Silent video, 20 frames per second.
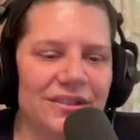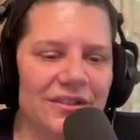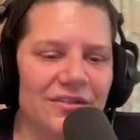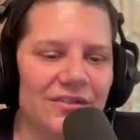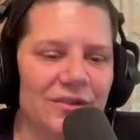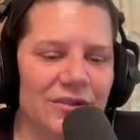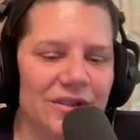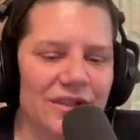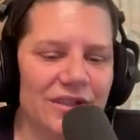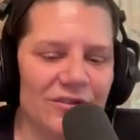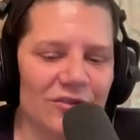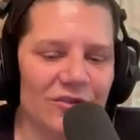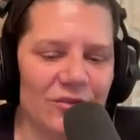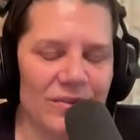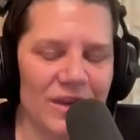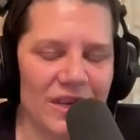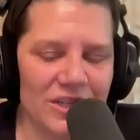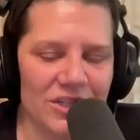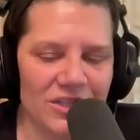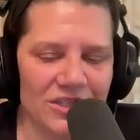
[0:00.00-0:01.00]
give you the
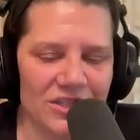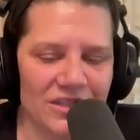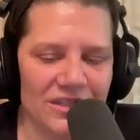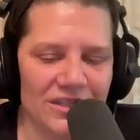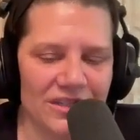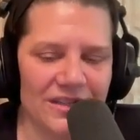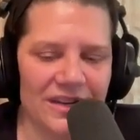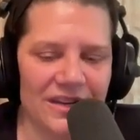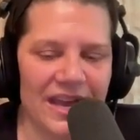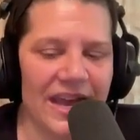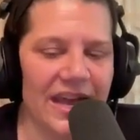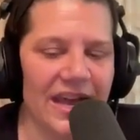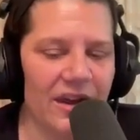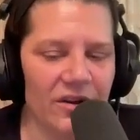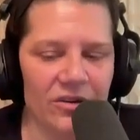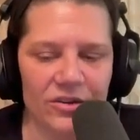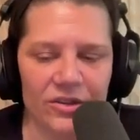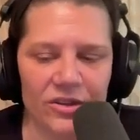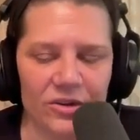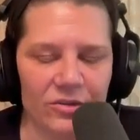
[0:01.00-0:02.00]
information and
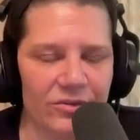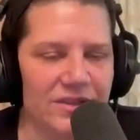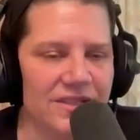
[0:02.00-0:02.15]
how you're